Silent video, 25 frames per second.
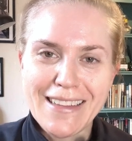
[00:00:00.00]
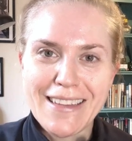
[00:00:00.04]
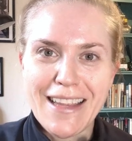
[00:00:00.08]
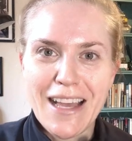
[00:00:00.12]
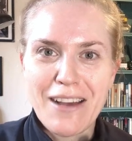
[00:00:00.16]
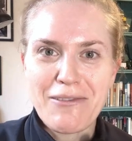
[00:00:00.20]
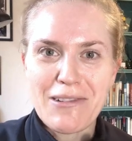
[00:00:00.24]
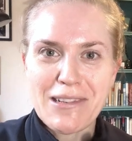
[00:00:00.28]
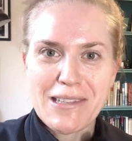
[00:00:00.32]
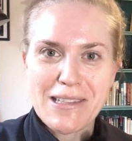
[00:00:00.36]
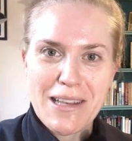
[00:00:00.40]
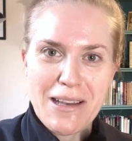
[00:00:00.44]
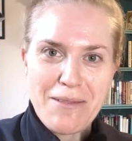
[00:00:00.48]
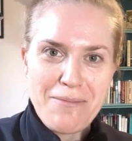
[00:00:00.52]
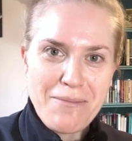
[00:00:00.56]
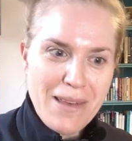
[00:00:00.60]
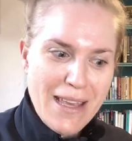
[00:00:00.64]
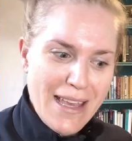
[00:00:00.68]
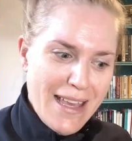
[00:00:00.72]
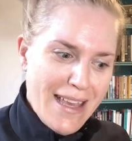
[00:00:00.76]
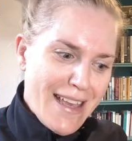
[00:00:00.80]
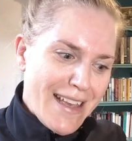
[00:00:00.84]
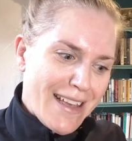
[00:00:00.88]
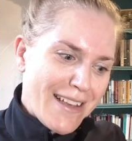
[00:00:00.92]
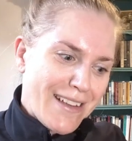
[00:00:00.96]
there was a
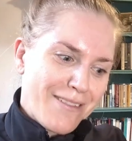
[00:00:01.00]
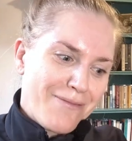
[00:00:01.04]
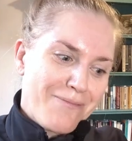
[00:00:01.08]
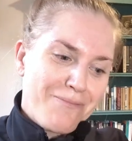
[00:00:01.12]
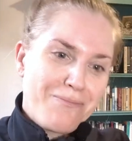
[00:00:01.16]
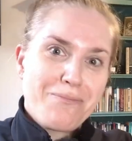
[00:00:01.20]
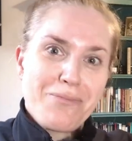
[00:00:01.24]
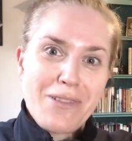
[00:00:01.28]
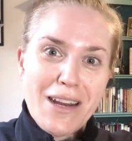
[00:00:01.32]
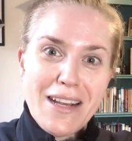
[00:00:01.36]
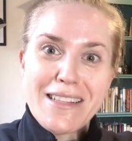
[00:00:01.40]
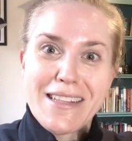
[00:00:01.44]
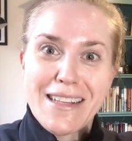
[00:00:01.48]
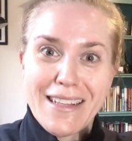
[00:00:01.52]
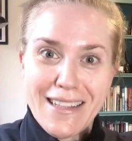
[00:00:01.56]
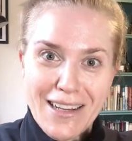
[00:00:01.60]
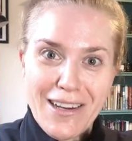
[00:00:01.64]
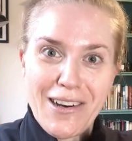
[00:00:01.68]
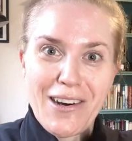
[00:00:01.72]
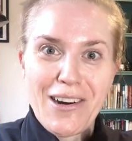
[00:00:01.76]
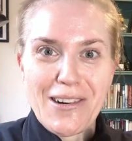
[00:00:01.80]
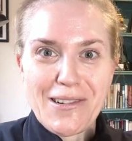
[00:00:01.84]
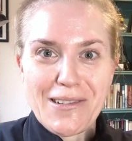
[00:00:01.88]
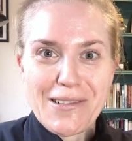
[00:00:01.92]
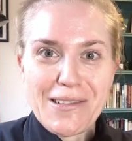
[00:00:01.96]
big,
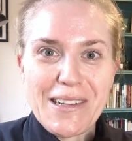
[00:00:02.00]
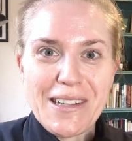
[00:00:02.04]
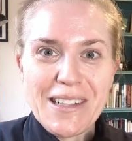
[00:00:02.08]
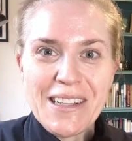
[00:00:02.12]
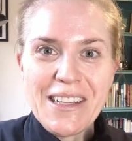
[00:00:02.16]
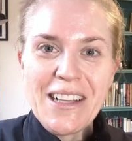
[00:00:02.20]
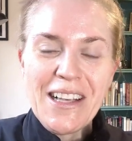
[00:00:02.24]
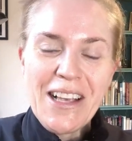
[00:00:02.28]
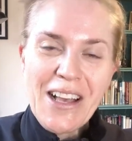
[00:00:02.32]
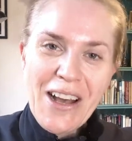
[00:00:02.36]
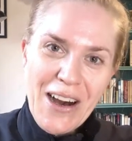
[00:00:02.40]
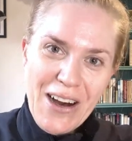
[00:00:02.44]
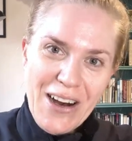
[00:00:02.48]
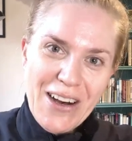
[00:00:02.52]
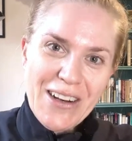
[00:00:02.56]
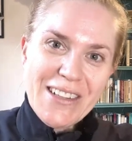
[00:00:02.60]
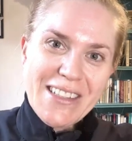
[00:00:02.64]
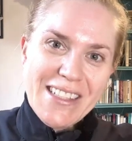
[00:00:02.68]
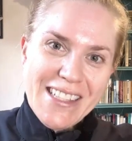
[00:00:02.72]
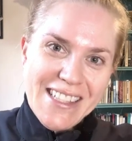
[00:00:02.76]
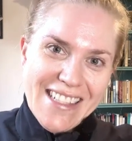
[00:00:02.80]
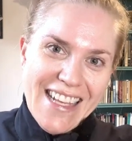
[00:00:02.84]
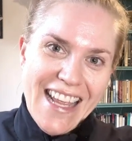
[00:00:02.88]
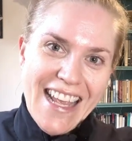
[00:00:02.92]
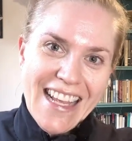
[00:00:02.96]
basically
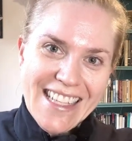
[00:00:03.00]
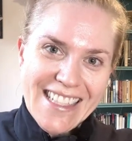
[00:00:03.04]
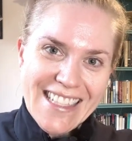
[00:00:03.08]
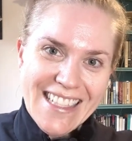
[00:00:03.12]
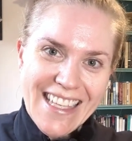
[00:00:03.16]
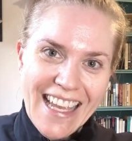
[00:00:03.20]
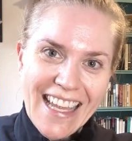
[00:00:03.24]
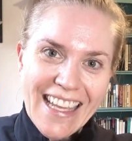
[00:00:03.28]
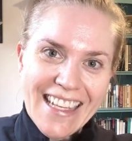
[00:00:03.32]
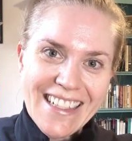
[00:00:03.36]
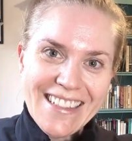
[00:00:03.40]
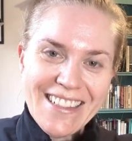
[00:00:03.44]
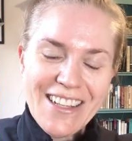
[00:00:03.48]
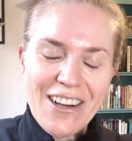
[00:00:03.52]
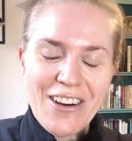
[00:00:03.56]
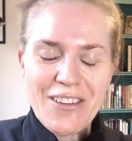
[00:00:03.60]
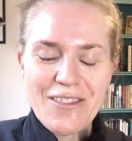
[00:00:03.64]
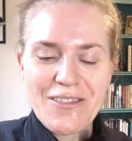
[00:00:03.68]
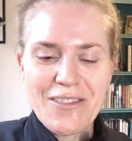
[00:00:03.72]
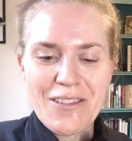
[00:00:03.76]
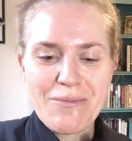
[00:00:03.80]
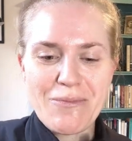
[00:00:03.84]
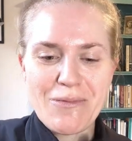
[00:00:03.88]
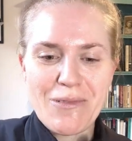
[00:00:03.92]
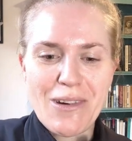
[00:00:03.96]
whole snake skin
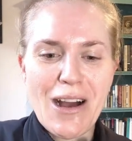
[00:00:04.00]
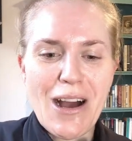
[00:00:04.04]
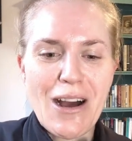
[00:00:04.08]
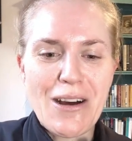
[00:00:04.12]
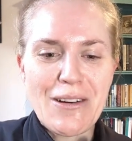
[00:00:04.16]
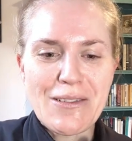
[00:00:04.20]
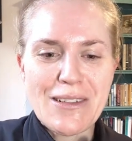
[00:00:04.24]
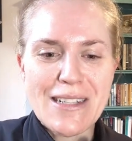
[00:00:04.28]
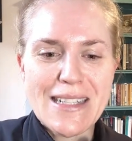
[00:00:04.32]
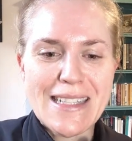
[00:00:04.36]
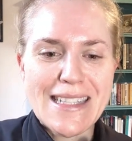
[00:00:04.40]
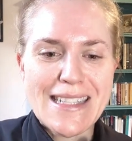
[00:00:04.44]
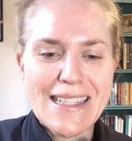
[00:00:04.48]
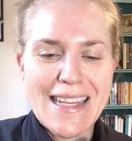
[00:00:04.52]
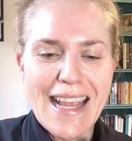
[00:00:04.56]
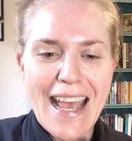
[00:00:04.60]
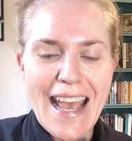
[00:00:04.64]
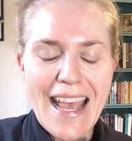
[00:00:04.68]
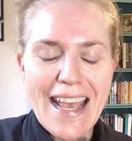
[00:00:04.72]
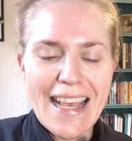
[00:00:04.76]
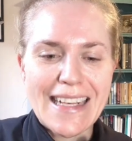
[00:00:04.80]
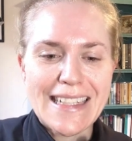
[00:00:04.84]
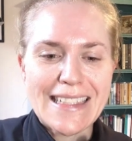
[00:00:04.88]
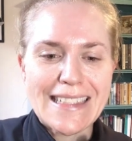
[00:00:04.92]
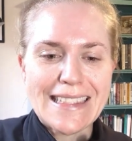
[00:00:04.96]
of a brown
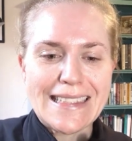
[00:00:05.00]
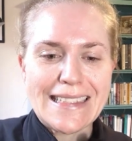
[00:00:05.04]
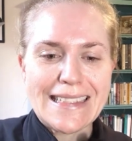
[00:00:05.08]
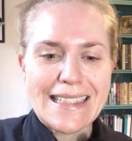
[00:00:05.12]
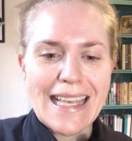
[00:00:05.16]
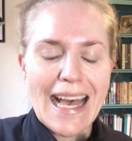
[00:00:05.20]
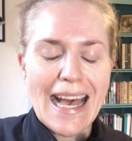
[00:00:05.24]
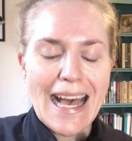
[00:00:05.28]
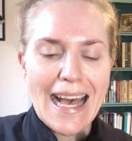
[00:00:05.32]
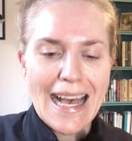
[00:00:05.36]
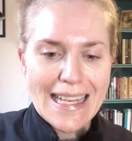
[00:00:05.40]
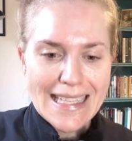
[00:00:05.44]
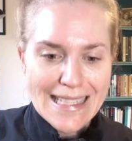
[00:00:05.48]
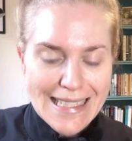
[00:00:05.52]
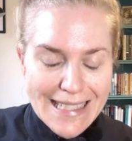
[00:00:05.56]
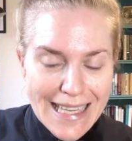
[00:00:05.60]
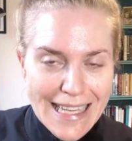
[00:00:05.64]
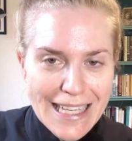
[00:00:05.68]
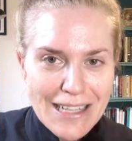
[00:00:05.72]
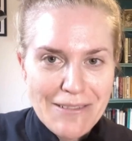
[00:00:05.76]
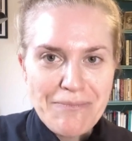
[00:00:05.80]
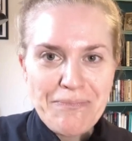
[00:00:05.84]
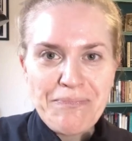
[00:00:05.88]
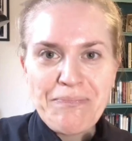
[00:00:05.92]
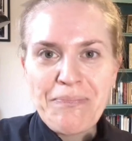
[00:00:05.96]
snake's
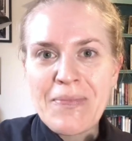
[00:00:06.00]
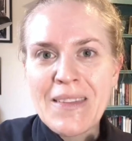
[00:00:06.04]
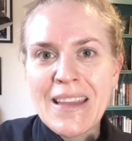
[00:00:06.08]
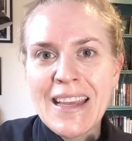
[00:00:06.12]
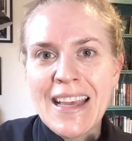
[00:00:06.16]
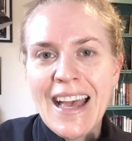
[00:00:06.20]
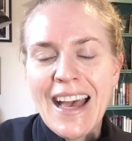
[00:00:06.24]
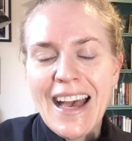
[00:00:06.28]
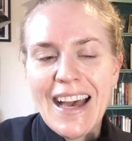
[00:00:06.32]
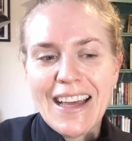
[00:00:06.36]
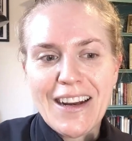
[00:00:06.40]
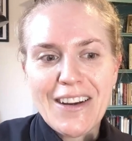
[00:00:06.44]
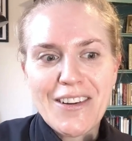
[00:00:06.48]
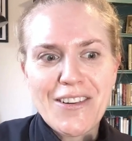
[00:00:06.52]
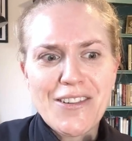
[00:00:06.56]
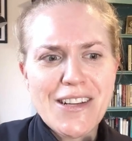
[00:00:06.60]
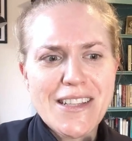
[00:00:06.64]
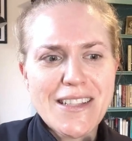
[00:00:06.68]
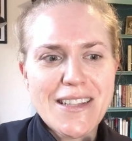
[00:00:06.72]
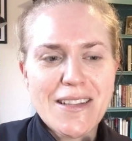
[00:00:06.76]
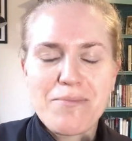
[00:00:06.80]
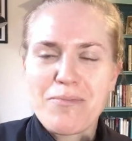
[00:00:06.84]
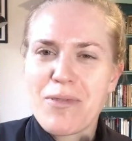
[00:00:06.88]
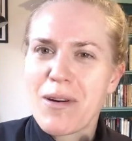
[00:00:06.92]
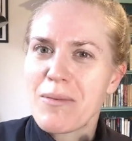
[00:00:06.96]
skin. And I
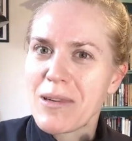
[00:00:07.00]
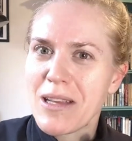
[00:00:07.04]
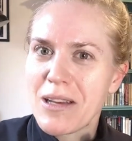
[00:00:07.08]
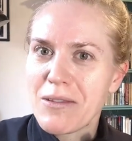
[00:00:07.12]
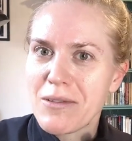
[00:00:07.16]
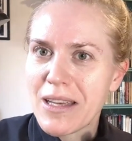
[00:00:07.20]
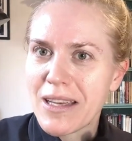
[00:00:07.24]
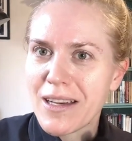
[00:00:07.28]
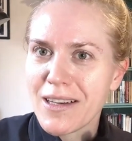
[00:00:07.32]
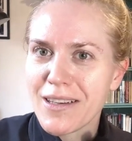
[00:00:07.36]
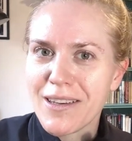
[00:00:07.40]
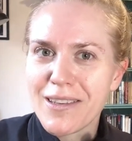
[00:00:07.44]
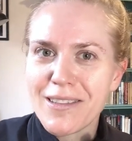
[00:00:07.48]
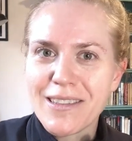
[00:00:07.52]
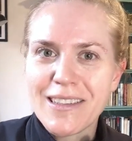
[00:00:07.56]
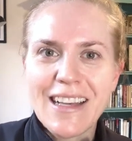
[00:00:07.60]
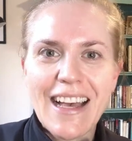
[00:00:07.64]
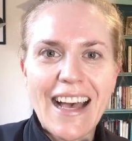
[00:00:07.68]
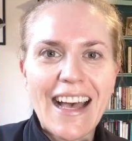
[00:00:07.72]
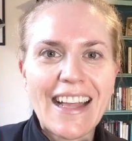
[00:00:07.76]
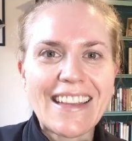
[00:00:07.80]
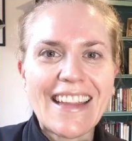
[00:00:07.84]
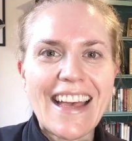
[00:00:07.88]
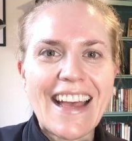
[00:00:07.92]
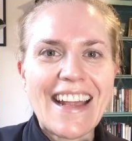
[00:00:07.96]
noticed probably a week ago,
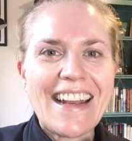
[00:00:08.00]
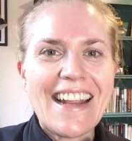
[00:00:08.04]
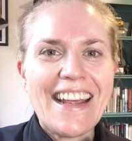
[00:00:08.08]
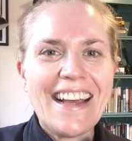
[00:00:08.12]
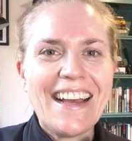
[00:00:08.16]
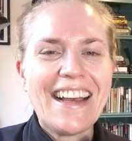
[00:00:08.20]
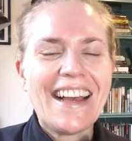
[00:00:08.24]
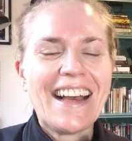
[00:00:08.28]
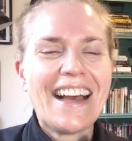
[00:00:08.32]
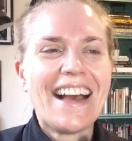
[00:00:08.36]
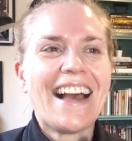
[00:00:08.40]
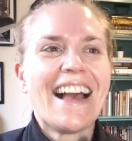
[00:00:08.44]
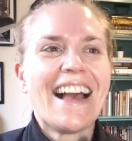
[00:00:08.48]
and then